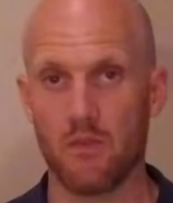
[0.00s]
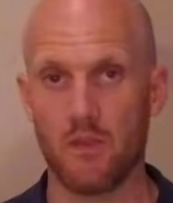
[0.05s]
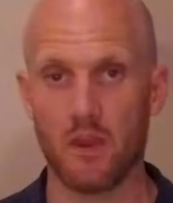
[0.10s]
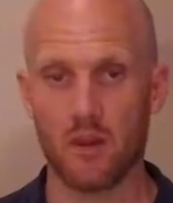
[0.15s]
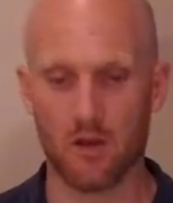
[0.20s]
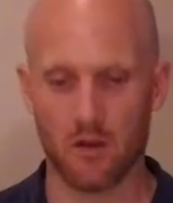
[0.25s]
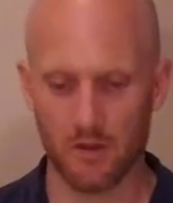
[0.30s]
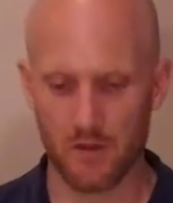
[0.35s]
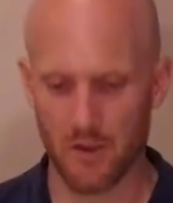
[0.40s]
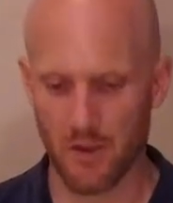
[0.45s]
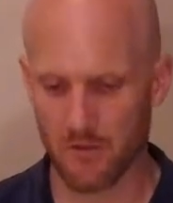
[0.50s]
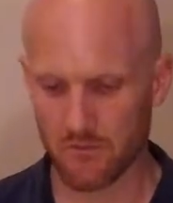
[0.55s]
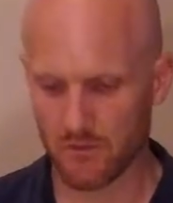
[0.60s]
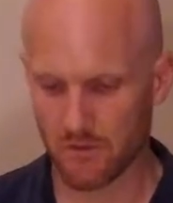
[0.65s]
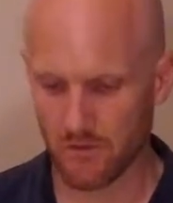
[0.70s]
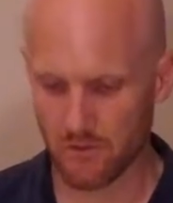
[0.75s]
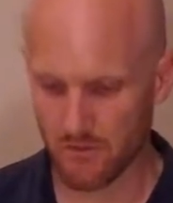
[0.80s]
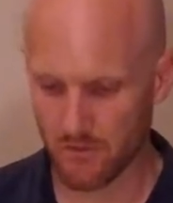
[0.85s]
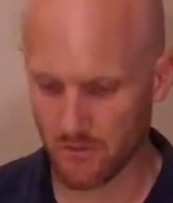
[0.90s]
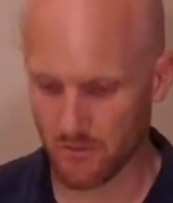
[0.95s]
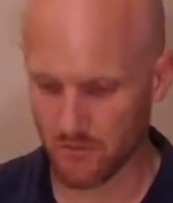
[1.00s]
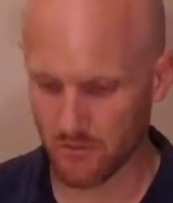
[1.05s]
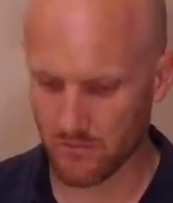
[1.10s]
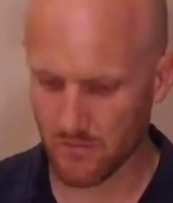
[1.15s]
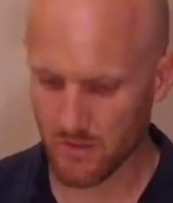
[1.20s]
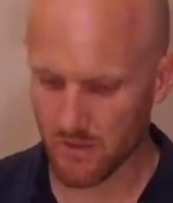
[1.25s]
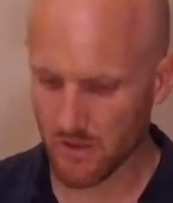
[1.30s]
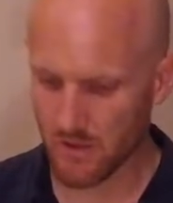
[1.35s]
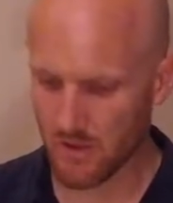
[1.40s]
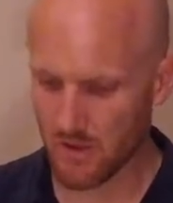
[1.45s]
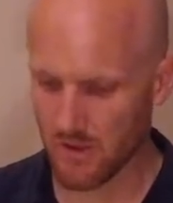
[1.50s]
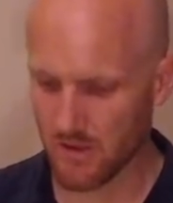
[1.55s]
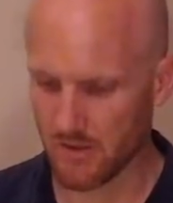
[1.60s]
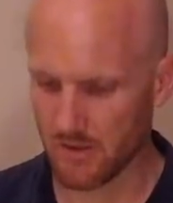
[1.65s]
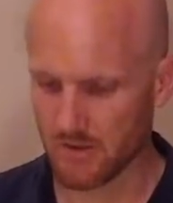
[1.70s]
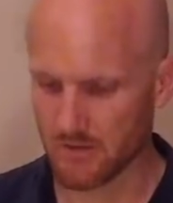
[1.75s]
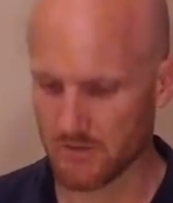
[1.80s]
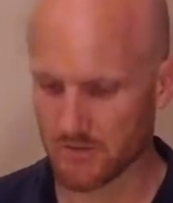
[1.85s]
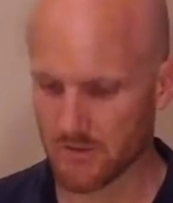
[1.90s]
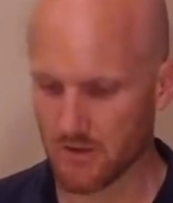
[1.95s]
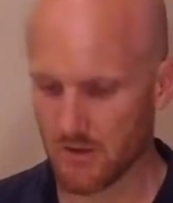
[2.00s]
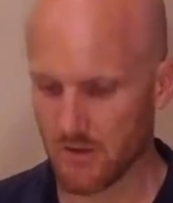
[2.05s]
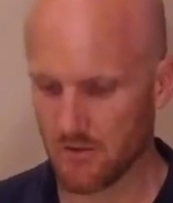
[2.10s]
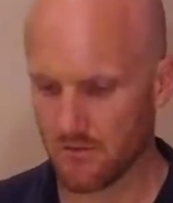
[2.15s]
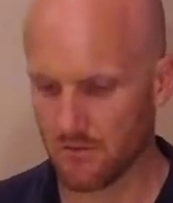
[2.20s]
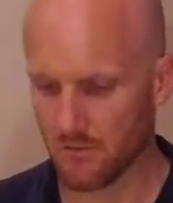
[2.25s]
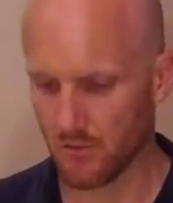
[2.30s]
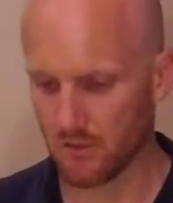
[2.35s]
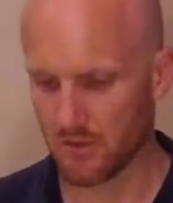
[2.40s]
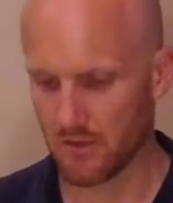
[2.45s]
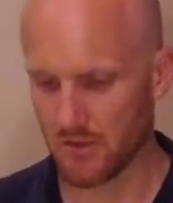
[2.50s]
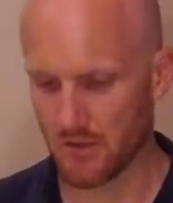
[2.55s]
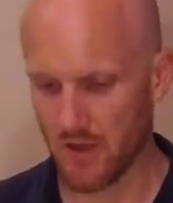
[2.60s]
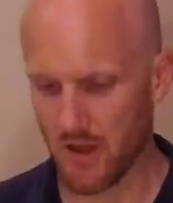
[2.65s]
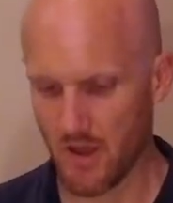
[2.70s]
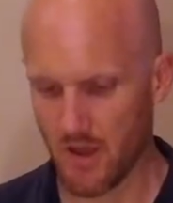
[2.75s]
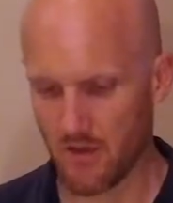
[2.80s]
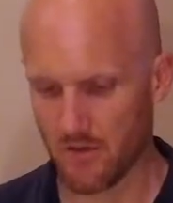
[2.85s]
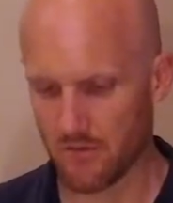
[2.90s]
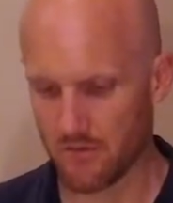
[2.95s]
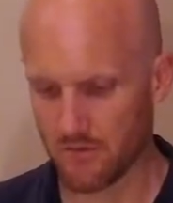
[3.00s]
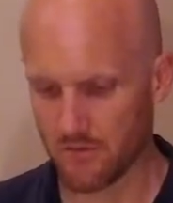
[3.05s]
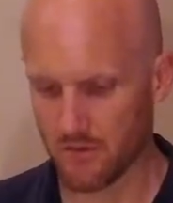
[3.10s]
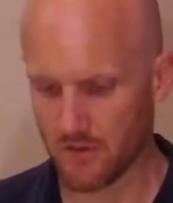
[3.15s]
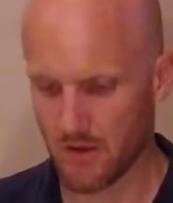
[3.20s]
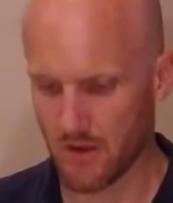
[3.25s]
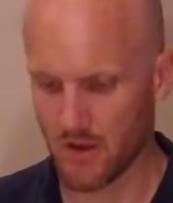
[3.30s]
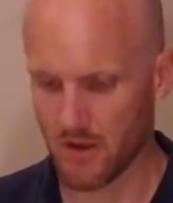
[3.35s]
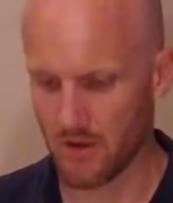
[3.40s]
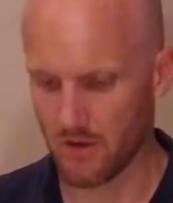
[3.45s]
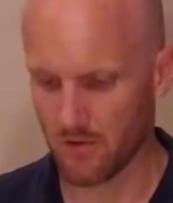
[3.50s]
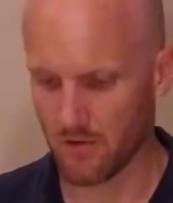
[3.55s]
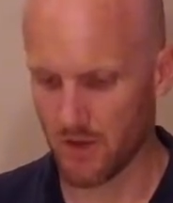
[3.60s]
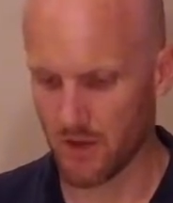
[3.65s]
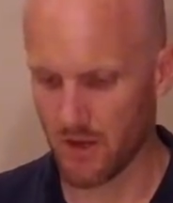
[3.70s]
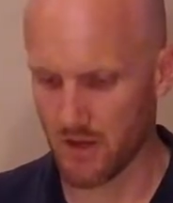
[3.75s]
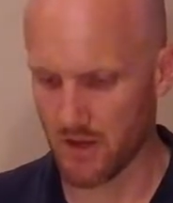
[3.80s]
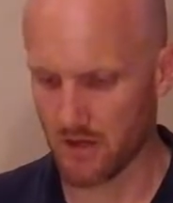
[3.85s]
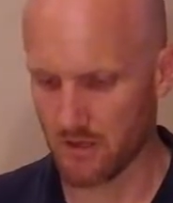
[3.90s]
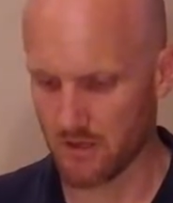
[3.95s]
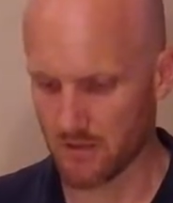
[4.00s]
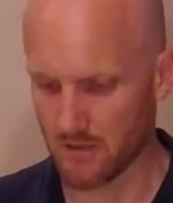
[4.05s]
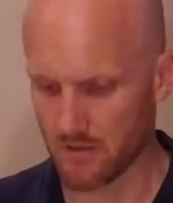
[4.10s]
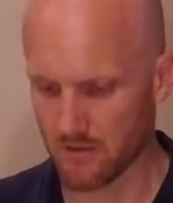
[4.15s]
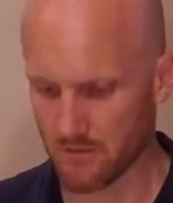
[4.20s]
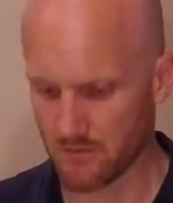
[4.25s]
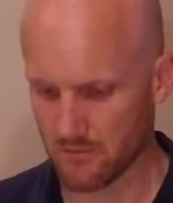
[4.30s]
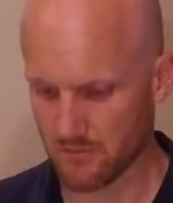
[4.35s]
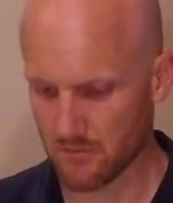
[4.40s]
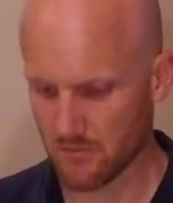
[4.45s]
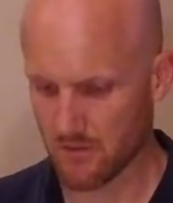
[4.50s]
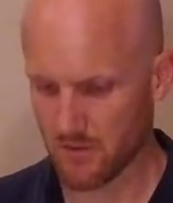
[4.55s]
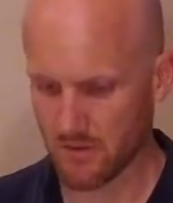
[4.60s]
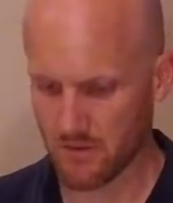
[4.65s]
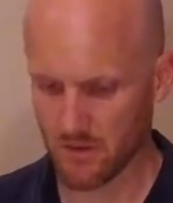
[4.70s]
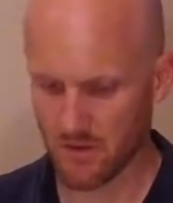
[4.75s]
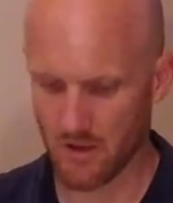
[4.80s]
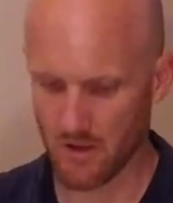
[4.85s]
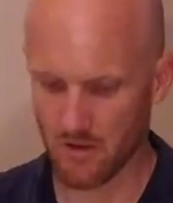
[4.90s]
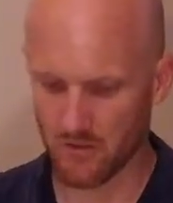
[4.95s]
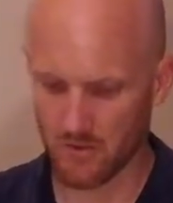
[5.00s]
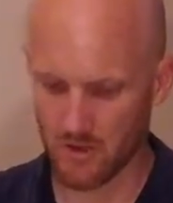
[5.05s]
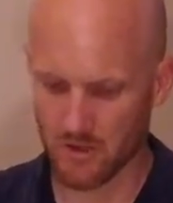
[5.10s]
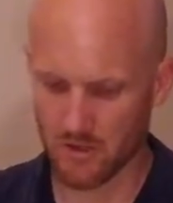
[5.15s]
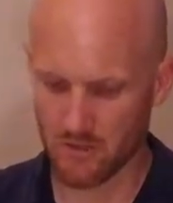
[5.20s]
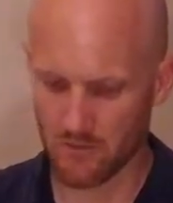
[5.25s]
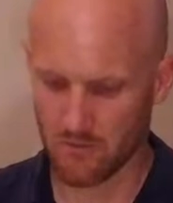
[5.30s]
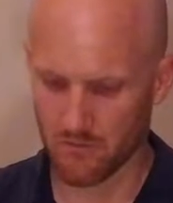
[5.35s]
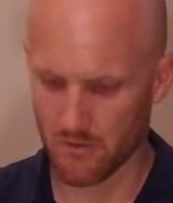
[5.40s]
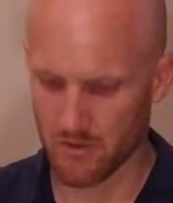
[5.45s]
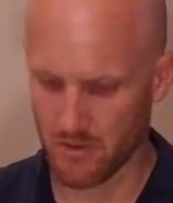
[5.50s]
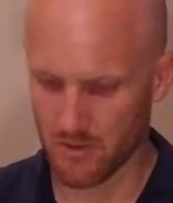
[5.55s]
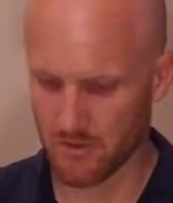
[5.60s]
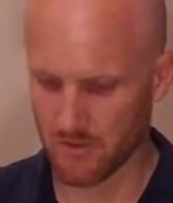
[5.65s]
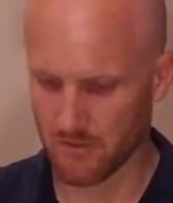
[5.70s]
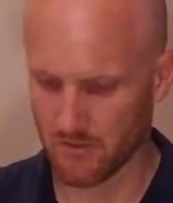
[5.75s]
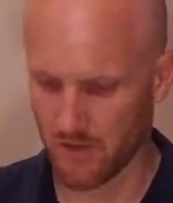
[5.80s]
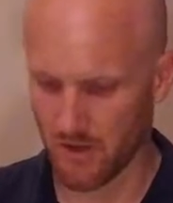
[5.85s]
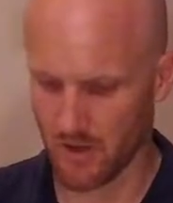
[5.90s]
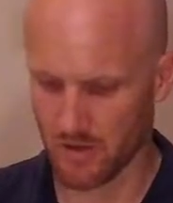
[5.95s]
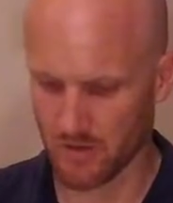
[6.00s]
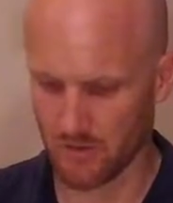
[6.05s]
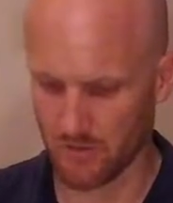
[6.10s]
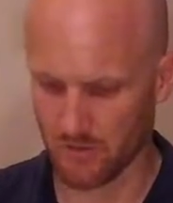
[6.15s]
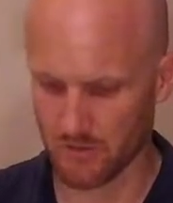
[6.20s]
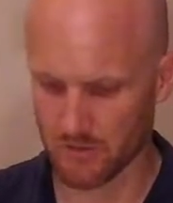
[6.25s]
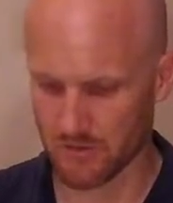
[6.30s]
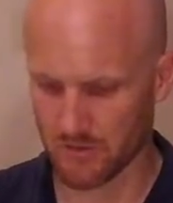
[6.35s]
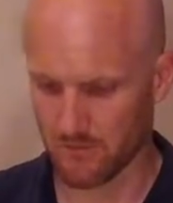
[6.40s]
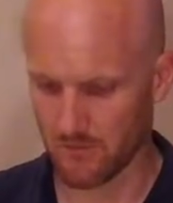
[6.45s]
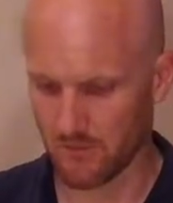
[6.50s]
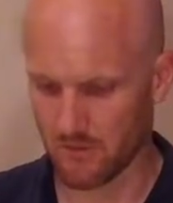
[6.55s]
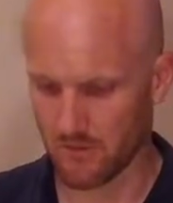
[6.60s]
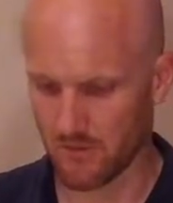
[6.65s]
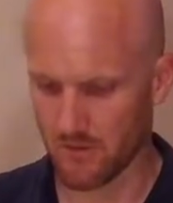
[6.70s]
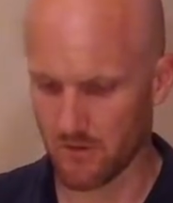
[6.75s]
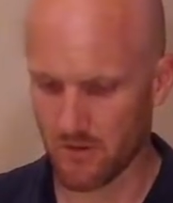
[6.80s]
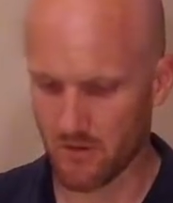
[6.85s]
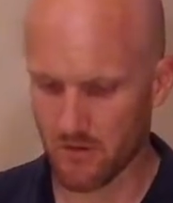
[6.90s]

all you have to do is fold it in half, kind of like you were eating a taco or something.